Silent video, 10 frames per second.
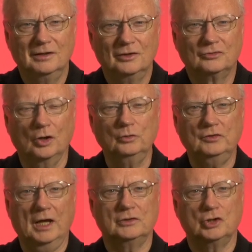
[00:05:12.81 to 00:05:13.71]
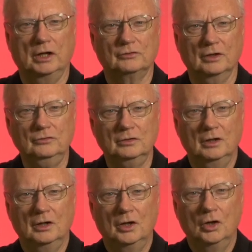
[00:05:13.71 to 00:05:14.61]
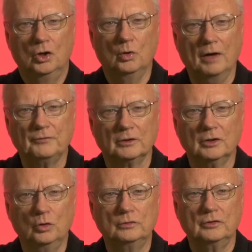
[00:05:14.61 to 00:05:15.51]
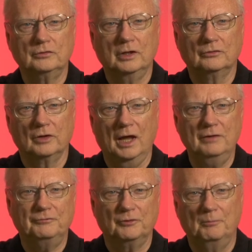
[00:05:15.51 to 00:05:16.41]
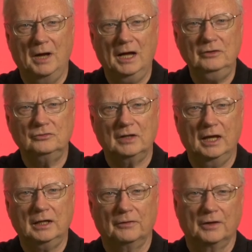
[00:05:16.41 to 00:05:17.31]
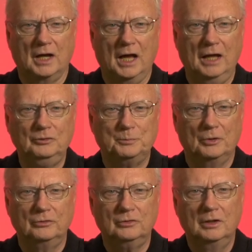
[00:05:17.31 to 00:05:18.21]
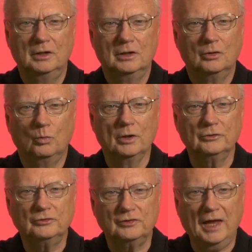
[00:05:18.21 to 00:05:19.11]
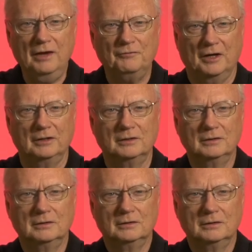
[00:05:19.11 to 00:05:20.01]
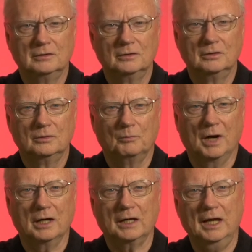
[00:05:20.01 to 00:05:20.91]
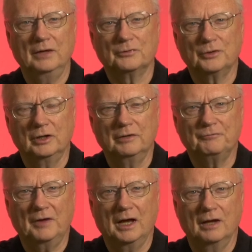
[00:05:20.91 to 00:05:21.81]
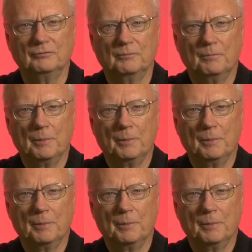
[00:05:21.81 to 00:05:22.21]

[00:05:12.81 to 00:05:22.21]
So said Jesus, Whoever loses his life for my sake and the gospel's will save it. Mark 8:35.